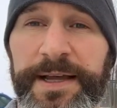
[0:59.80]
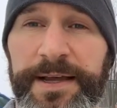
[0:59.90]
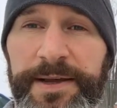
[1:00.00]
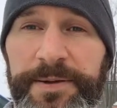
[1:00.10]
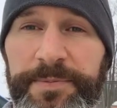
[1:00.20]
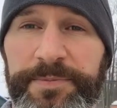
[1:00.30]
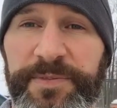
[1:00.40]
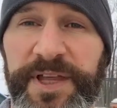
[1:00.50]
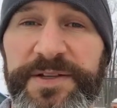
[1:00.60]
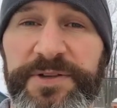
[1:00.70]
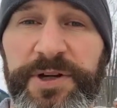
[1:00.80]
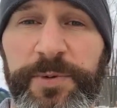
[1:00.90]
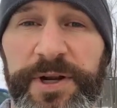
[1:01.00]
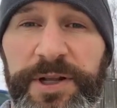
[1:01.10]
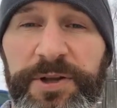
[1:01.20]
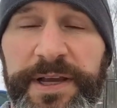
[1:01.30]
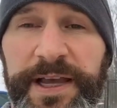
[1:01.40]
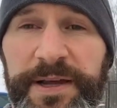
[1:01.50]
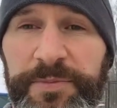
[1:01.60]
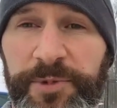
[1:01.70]
Things you're going to want to look
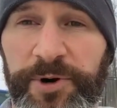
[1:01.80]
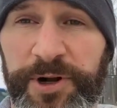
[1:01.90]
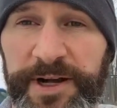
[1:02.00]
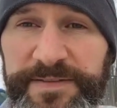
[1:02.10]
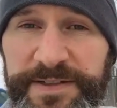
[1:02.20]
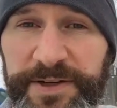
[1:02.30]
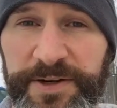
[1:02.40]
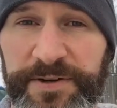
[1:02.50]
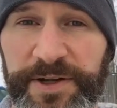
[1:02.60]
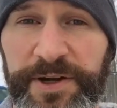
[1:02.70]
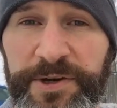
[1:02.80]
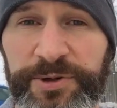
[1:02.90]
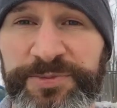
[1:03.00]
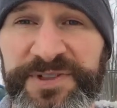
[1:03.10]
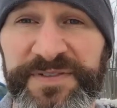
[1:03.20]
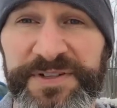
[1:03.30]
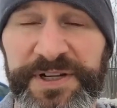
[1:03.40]
at more often are the combs of the